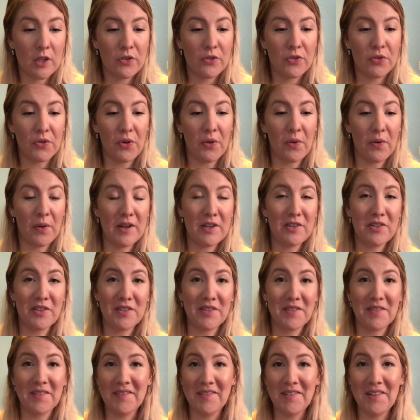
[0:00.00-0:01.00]
So I
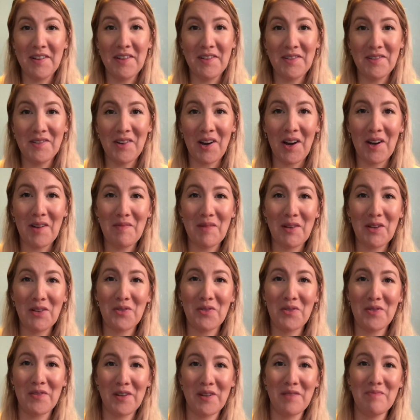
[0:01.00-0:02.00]
just try to make
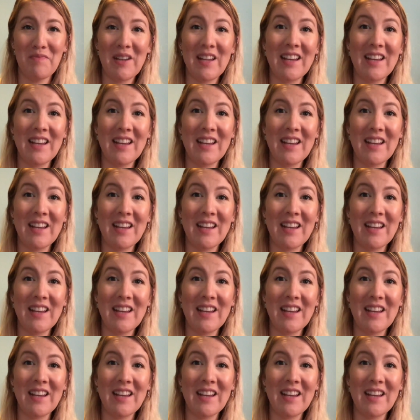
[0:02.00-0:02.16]
sure that I'm